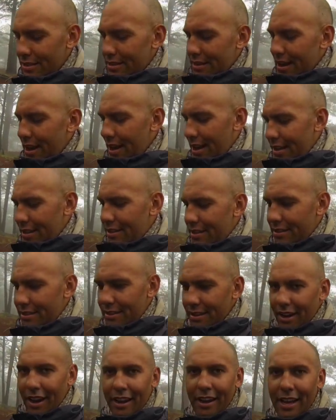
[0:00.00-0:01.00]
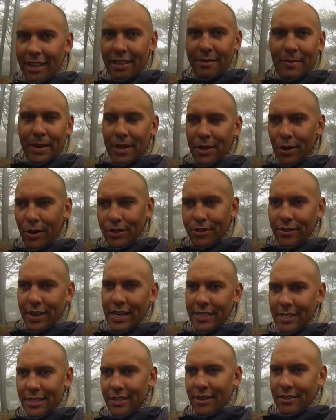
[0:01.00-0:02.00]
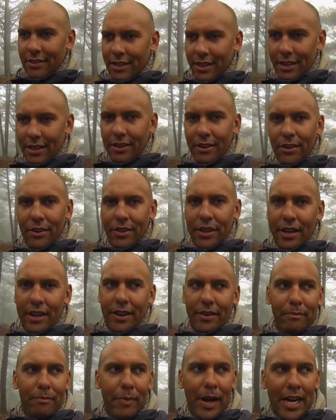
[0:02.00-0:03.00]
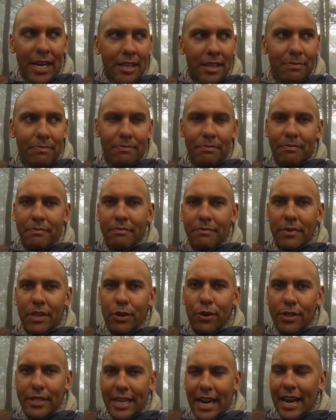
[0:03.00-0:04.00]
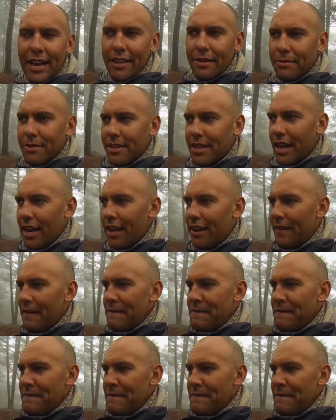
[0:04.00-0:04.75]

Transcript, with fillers: and it's you know hasn't been cooked or hasn't got the all the bugs cooked out of them. So